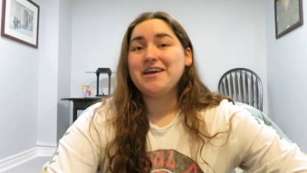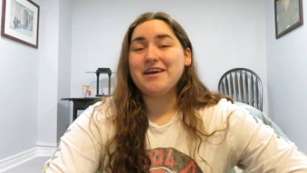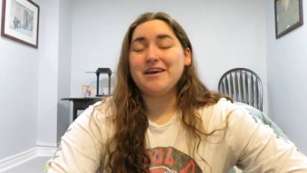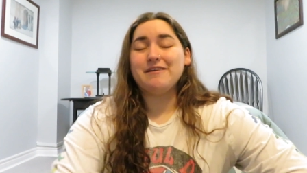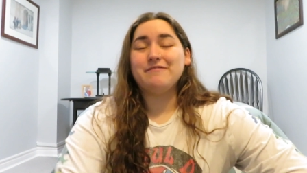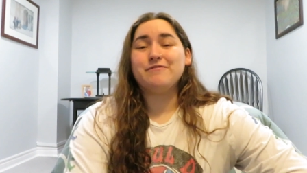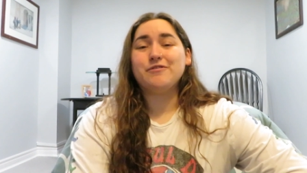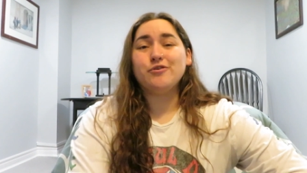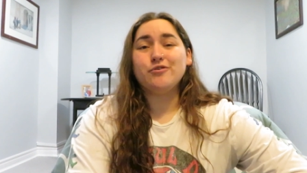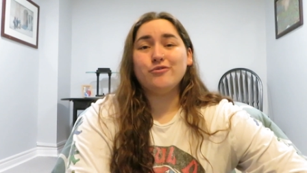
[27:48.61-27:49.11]

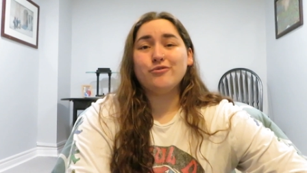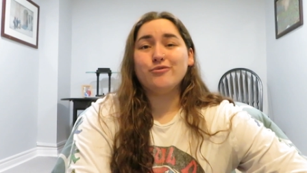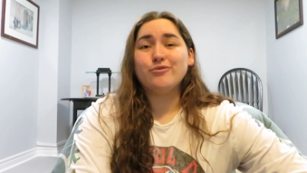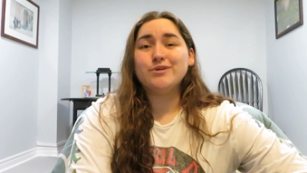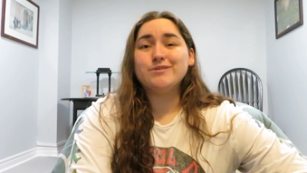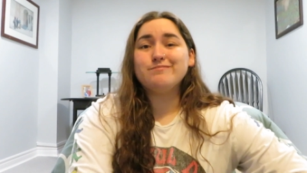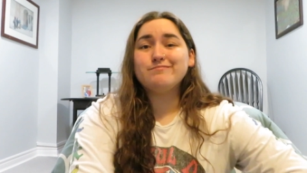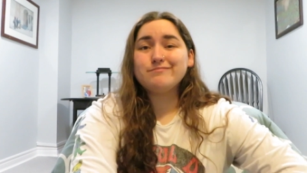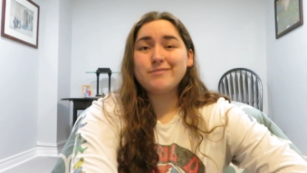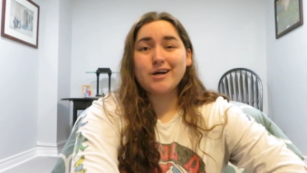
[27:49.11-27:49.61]
If
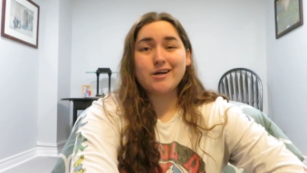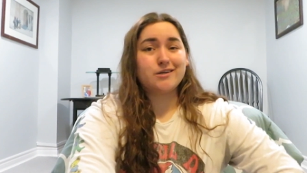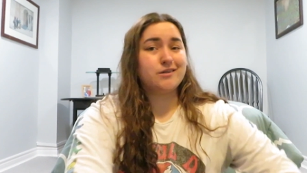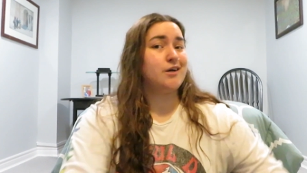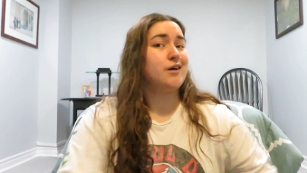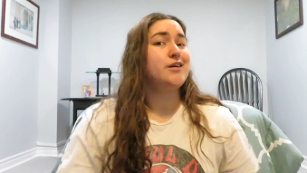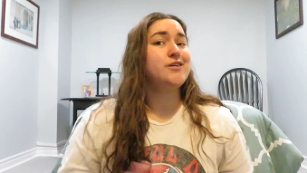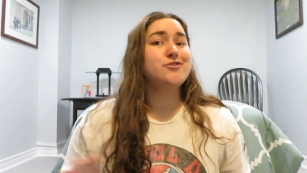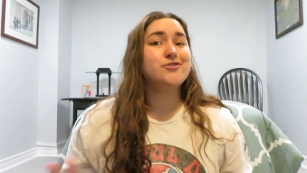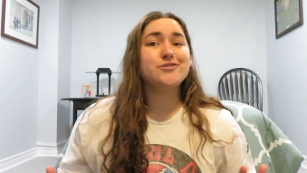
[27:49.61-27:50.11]
you are
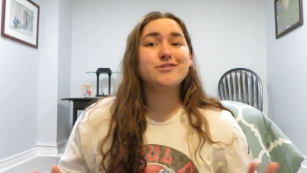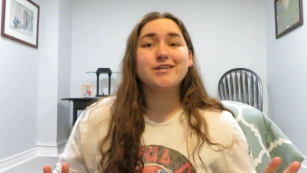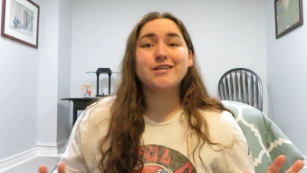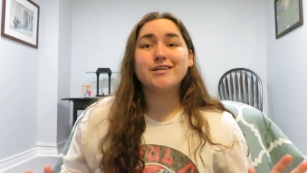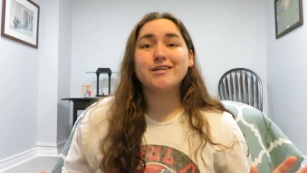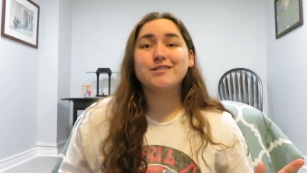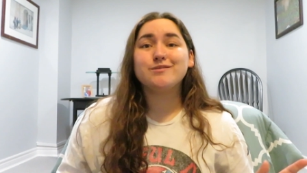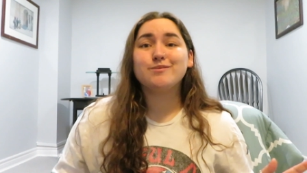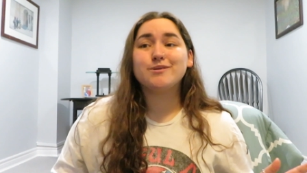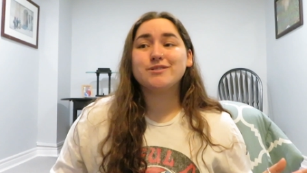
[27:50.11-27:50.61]
not interested in
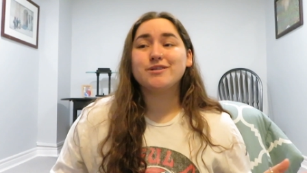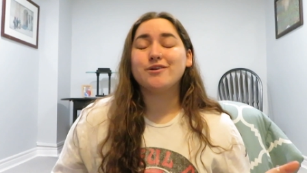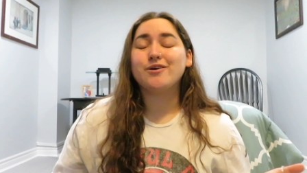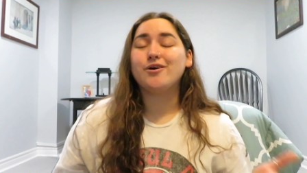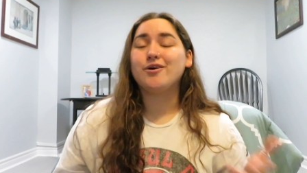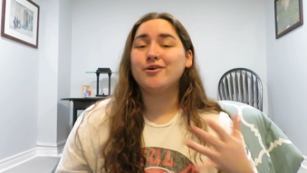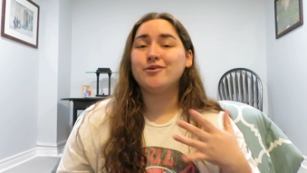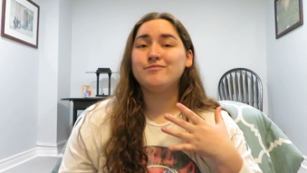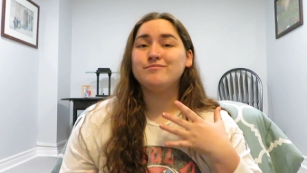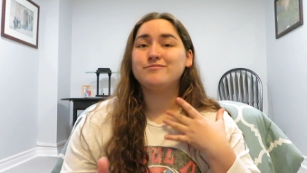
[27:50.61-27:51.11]
kids books at
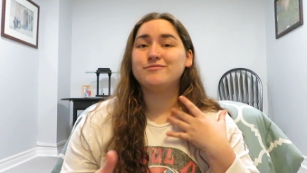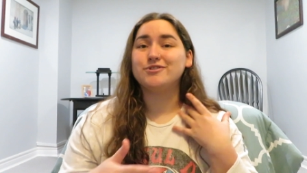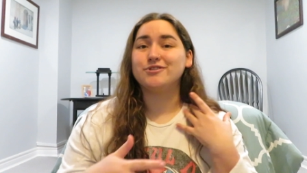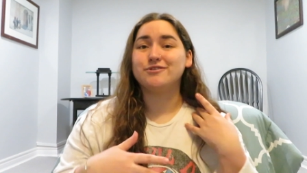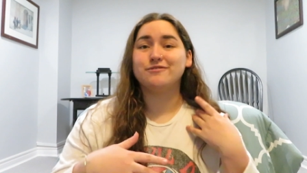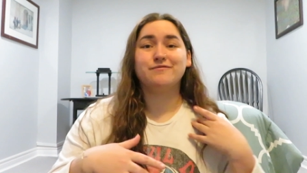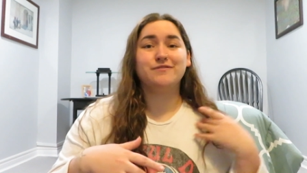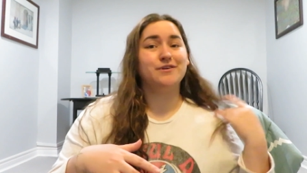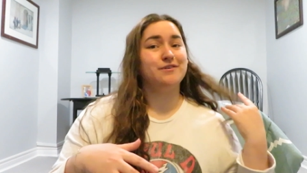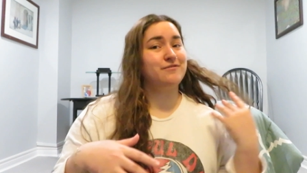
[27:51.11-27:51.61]
all,
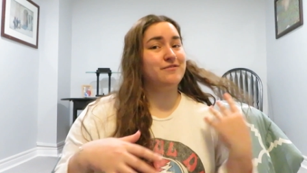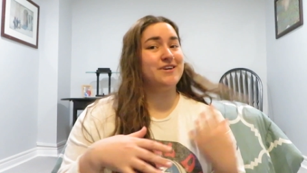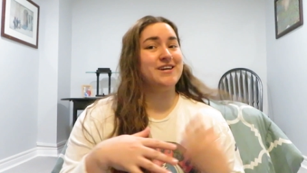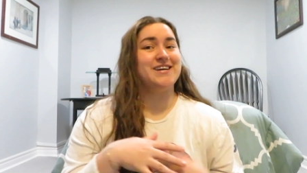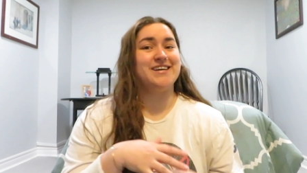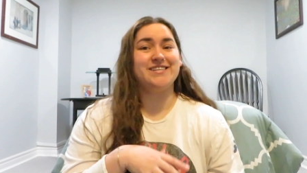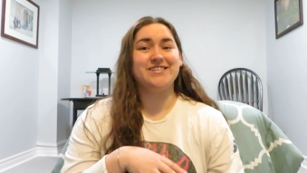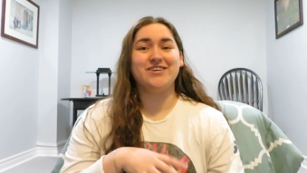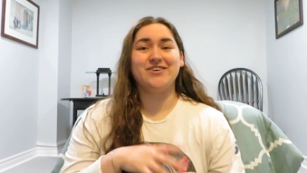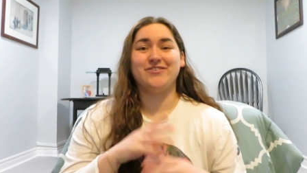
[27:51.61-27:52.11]
just feel free
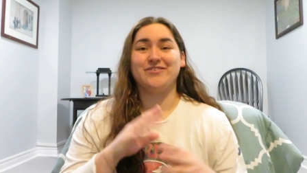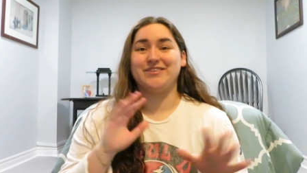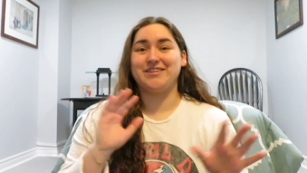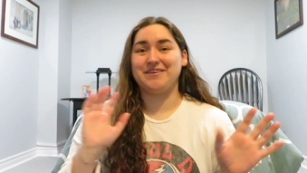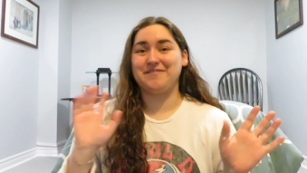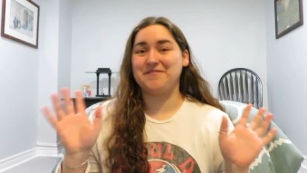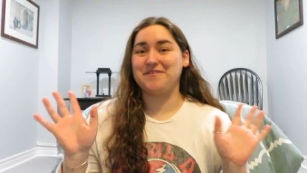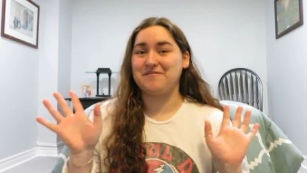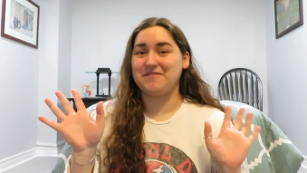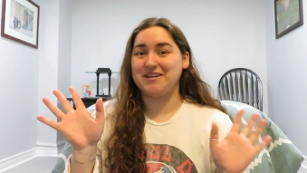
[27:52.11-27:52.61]
to
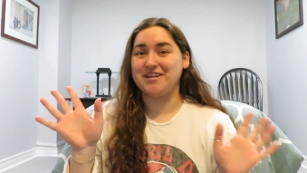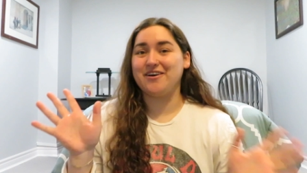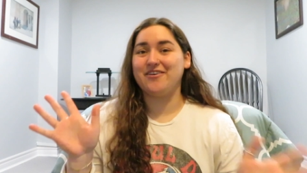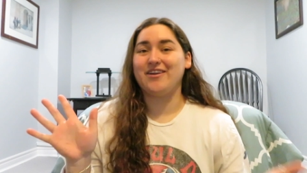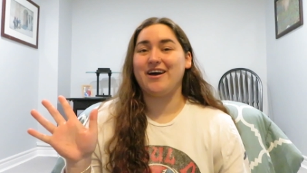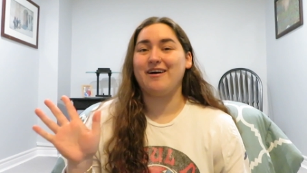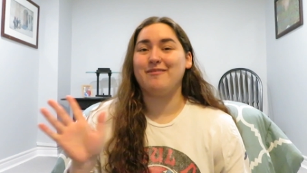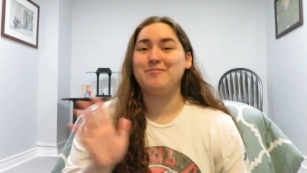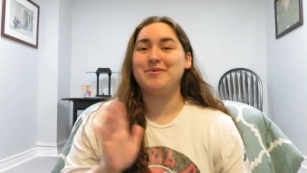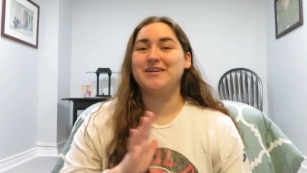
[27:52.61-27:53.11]
leave the video
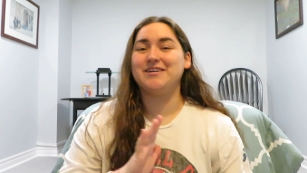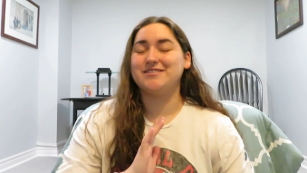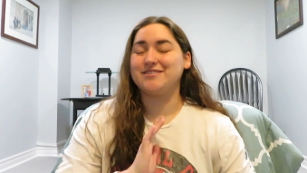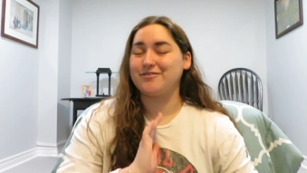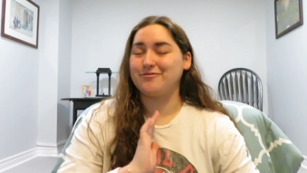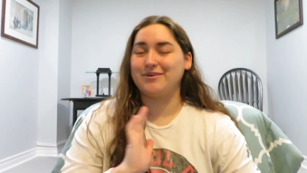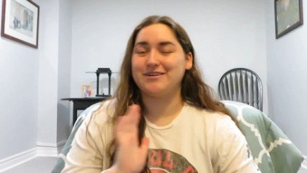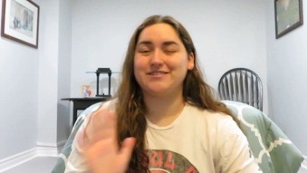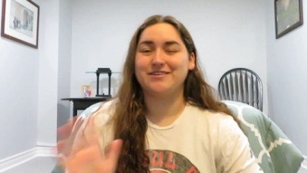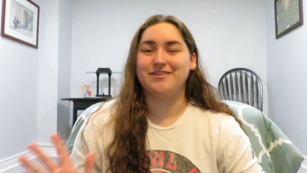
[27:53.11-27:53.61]
now because
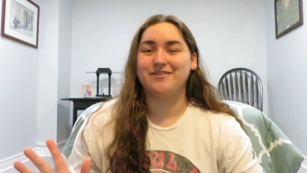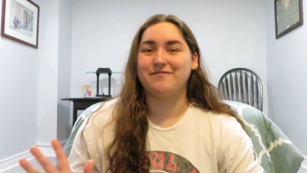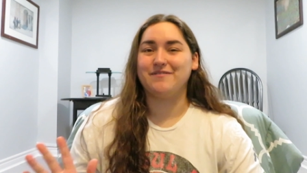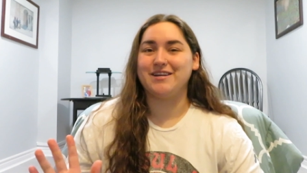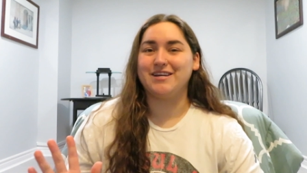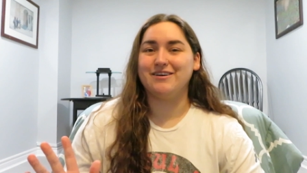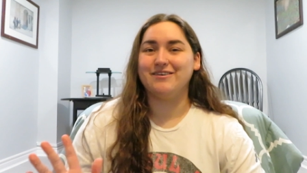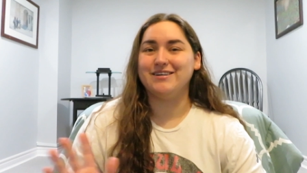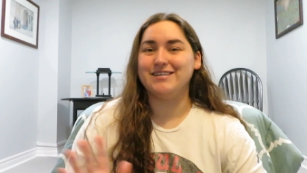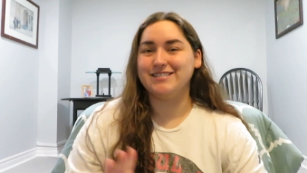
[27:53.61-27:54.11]
the rest of the
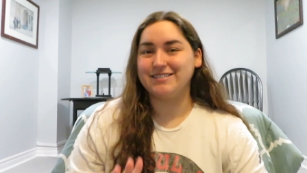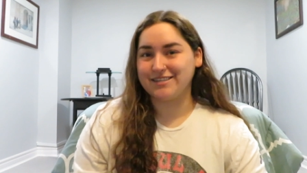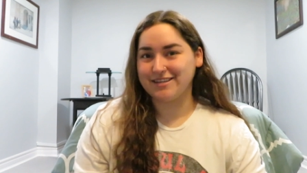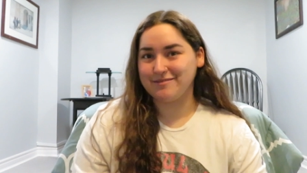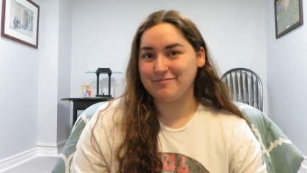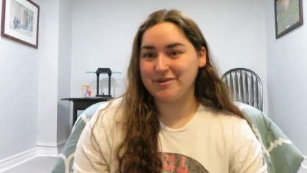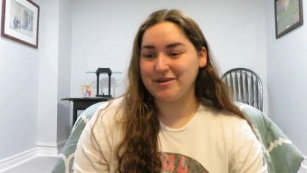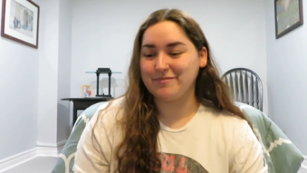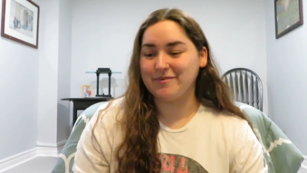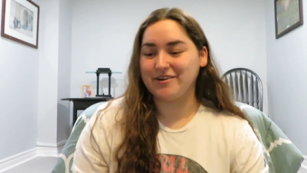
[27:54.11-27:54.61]
video is
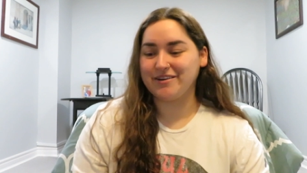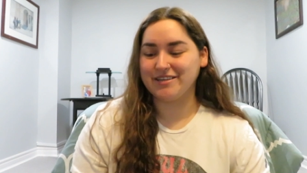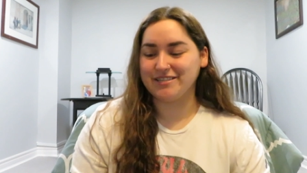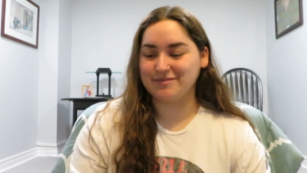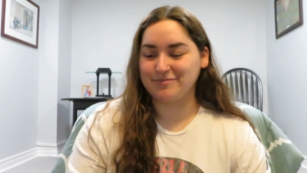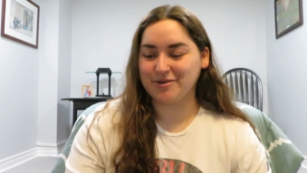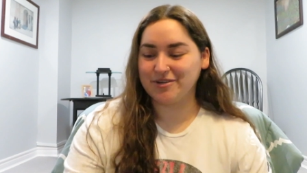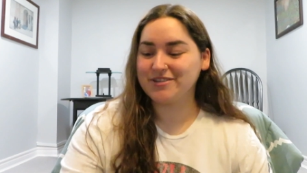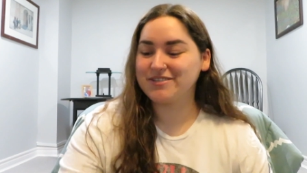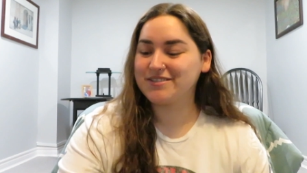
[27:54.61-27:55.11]
going to be about
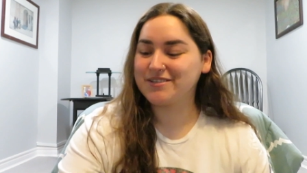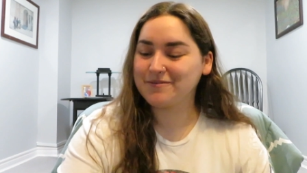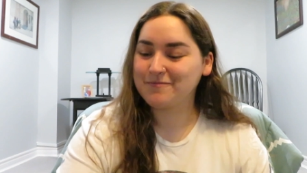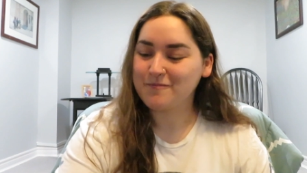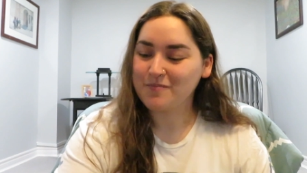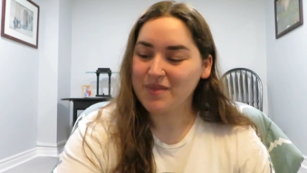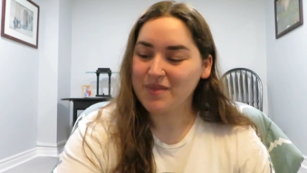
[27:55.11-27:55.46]
kids books.